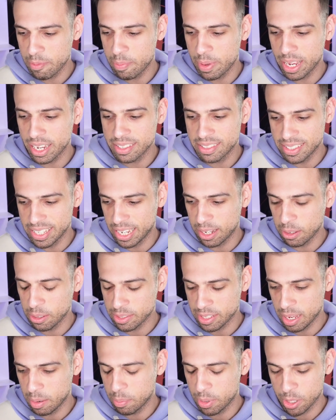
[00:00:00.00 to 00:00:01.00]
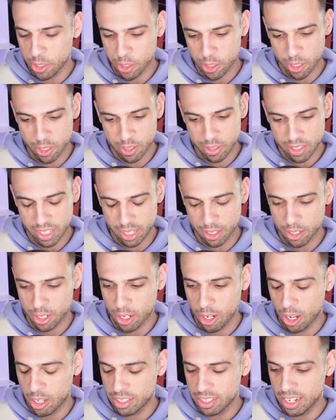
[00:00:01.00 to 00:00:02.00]
we have big singles ambitions,
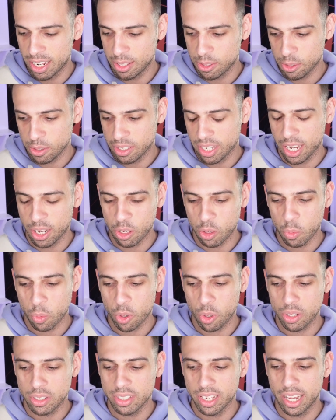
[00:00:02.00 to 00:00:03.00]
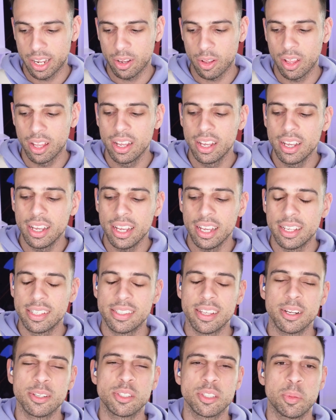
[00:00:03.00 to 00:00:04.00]
intercontinental title, world title.
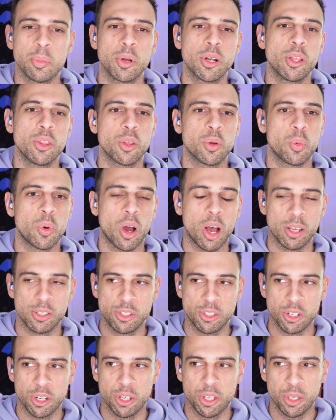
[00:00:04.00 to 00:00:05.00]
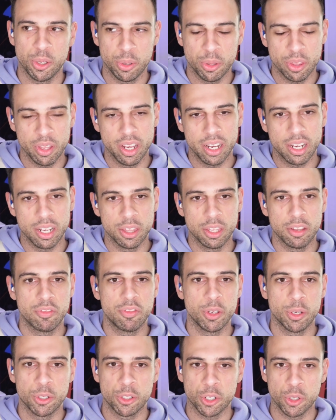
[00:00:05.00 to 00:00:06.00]
Is there someone on the roster who you think in
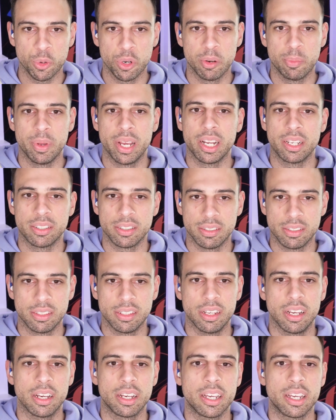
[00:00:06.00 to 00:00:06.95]
the future would make just